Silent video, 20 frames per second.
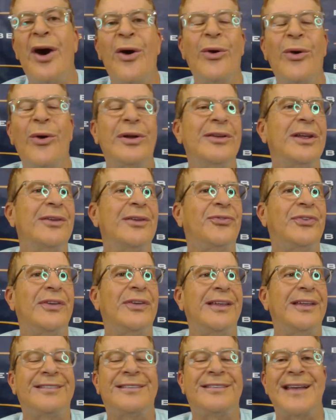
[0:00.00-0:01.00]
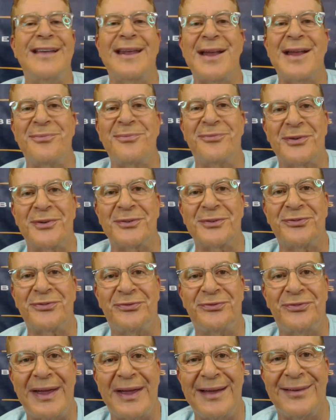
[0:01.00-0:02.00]
if he's set up for
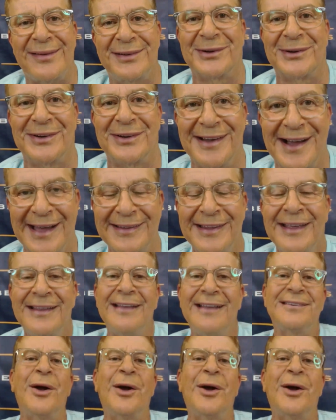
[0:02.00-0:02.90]
failure or not.